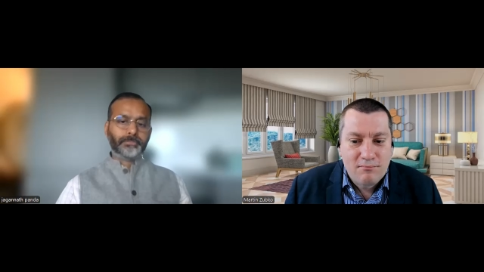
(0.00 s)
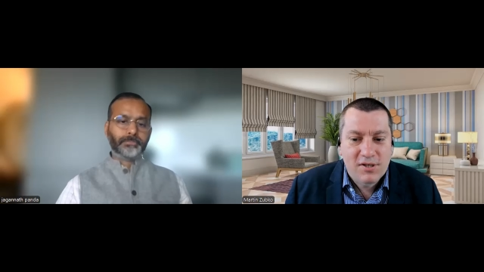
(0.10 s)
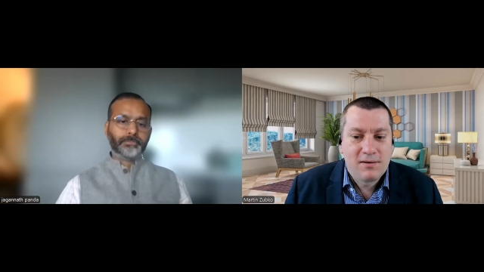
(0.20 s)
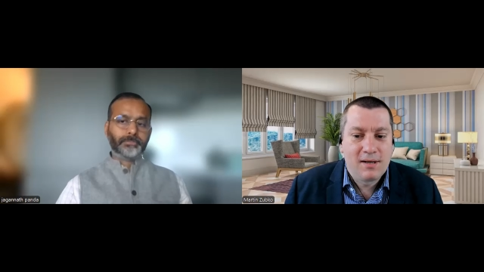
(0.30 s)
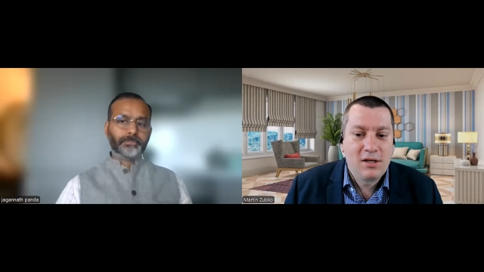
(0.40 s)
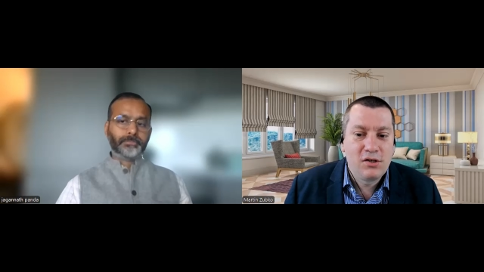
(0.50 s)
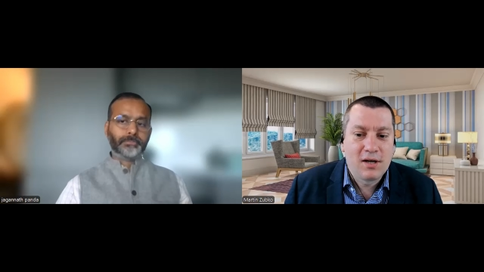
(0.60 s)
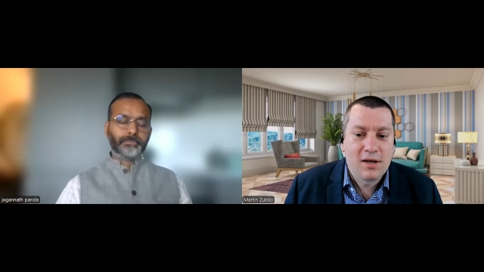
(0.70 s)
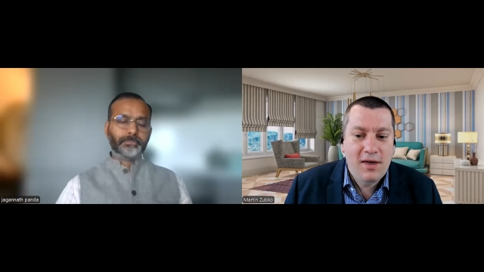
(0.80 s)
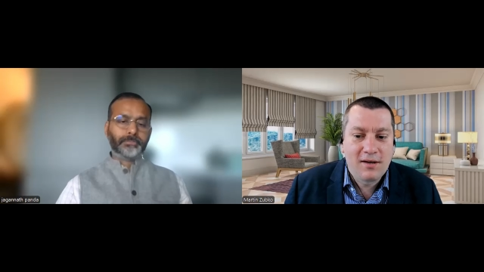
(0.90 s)

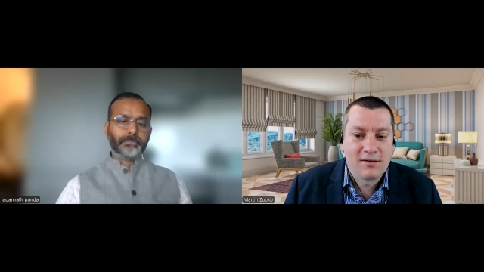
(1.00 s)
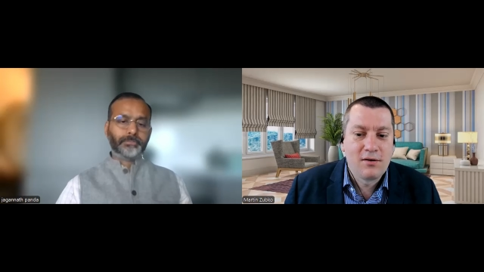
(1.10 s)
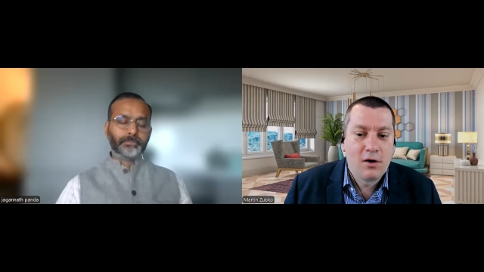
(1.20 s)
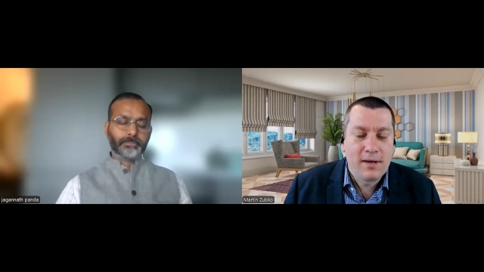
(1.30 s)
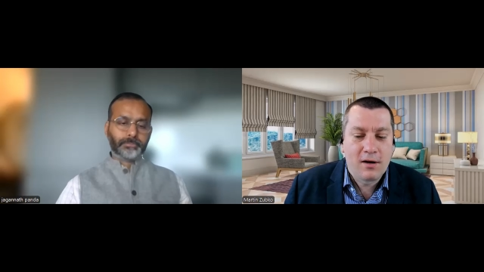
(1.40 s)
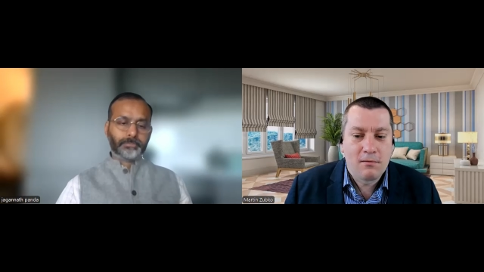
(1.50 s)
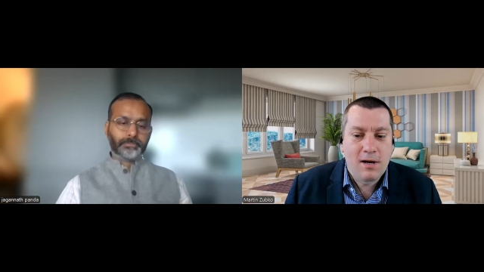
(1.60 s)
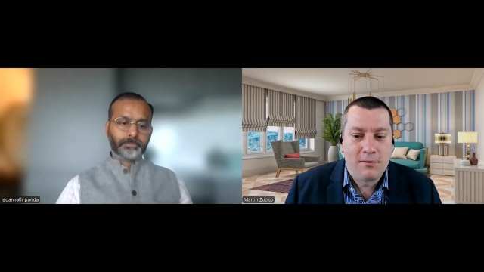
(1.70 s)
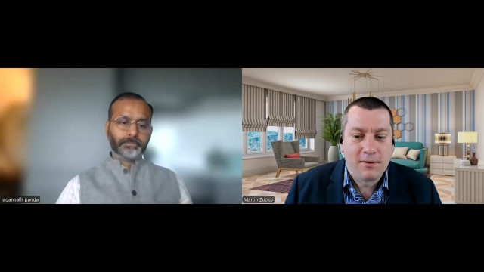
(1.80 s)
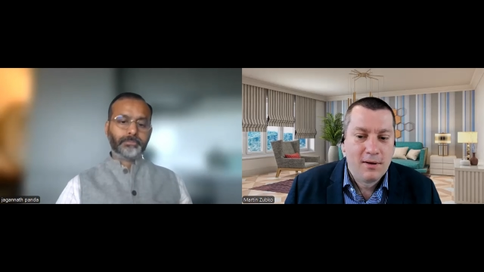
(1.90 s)
Speaker 1: strategic things going
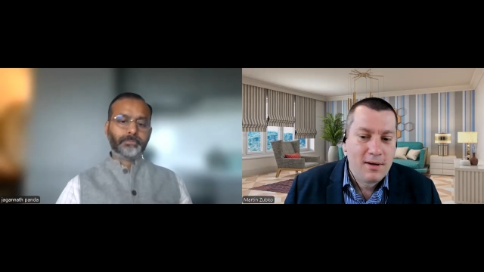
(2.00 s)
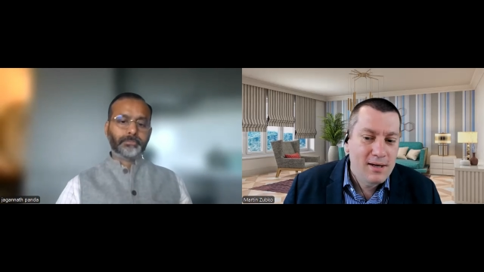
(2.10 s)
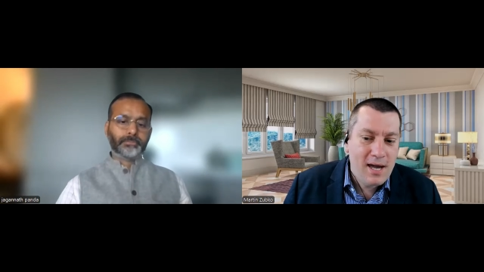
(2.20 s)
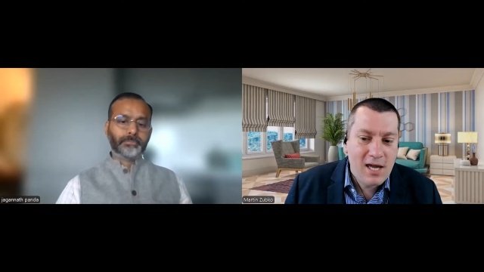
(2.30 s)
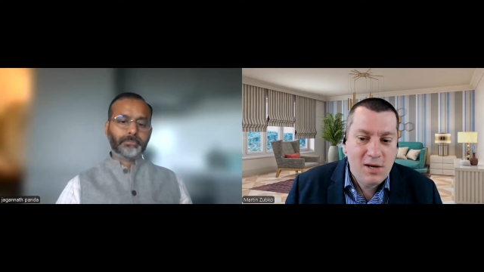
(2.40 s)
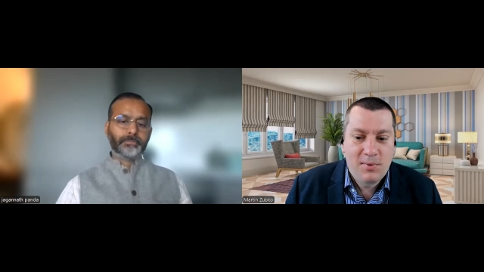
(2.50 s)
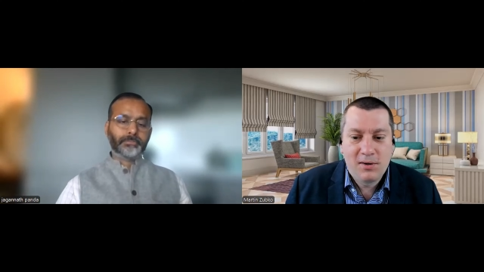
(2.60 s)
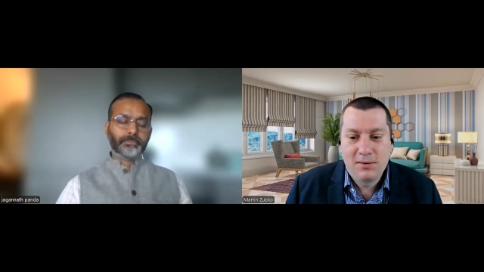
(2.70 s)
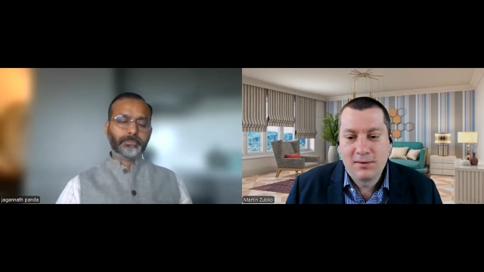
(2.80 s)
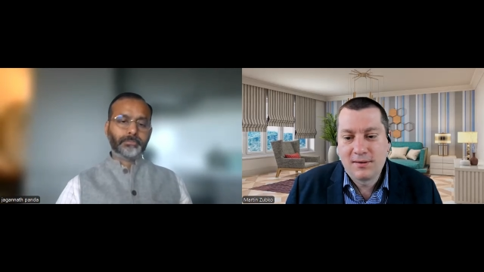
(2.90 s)
around,
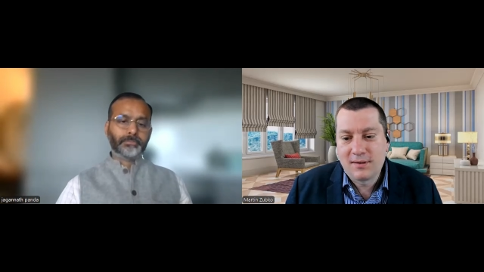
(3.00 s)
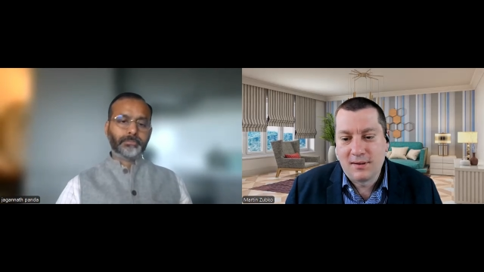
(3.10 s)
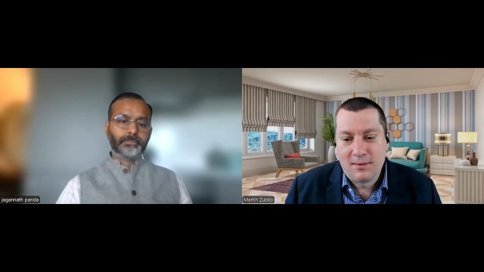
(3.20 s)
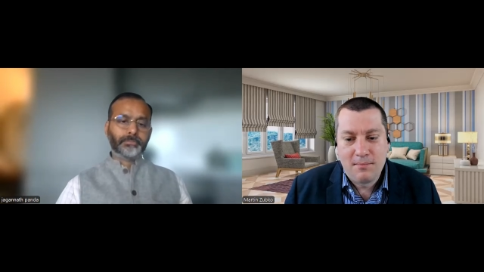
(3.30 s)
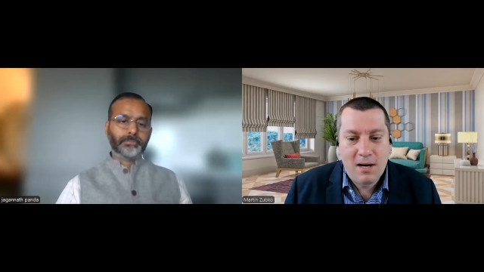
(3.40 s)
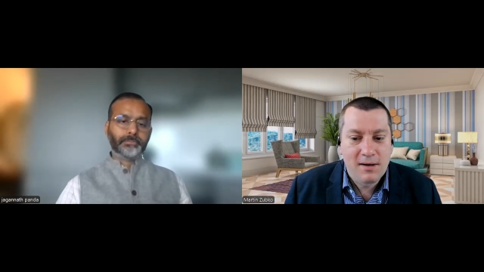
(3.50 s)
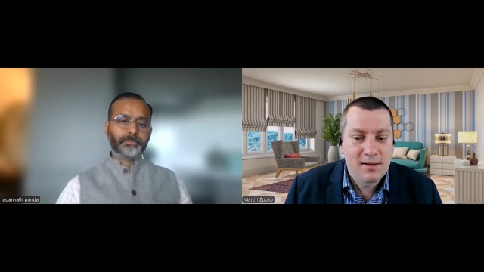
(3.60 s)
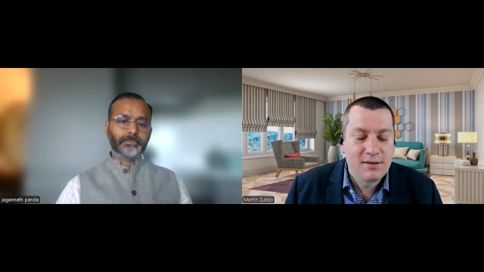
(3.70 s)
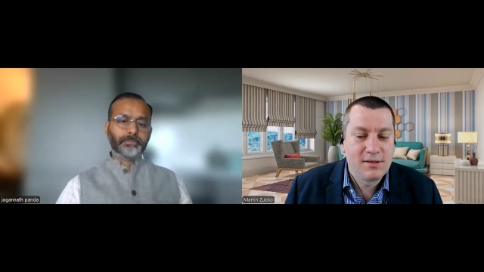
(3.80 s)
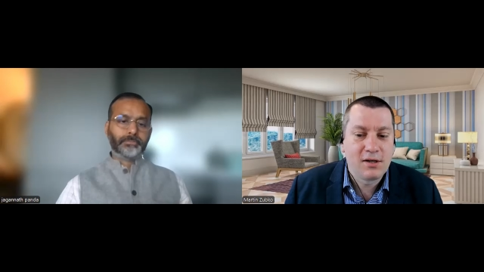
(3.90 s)
cables,
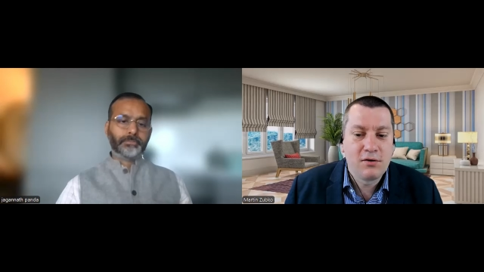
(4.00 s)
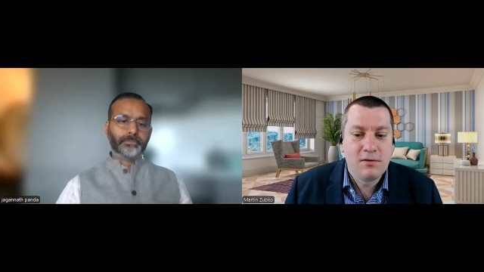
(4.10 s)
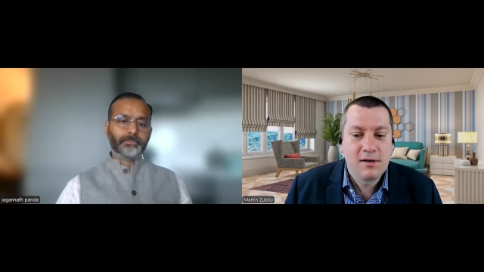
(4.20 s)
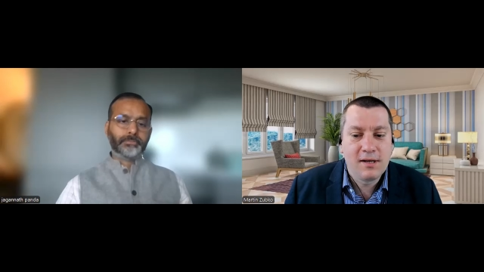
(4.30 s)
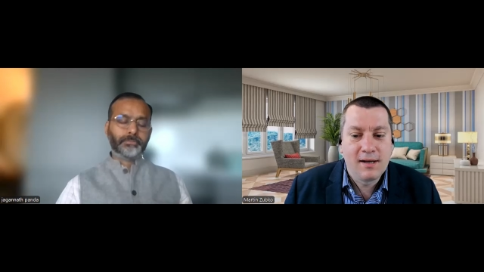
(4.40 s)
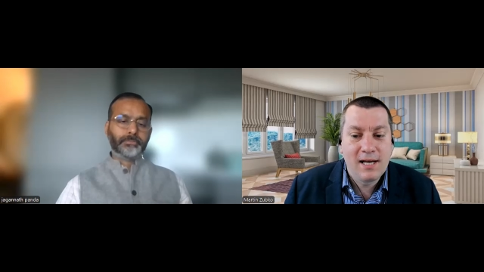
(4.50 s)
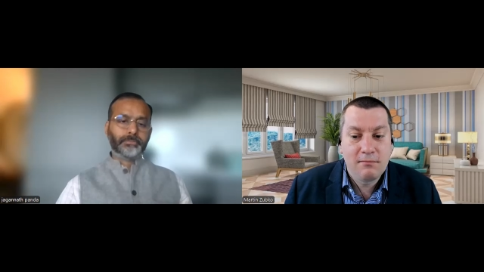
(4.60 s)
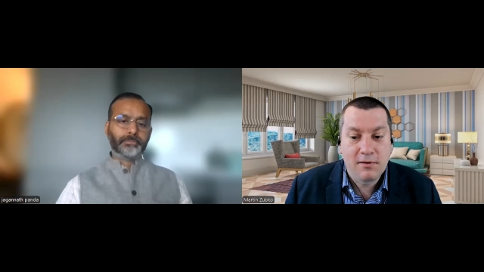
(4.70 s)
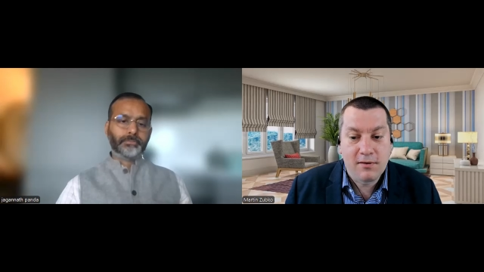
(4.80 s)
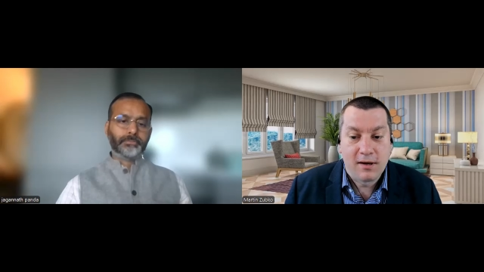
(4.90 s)
maritime security and
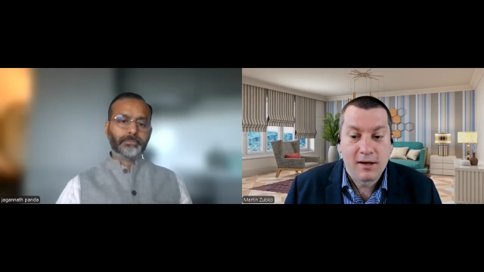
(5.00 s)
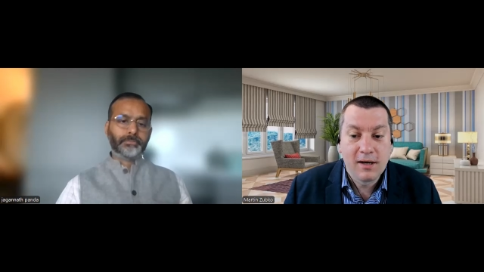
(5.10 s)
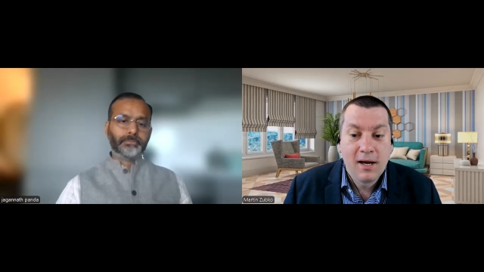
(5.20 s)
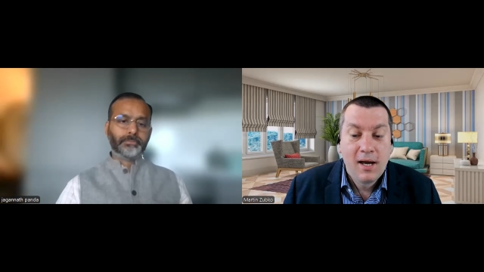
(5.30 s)
everything.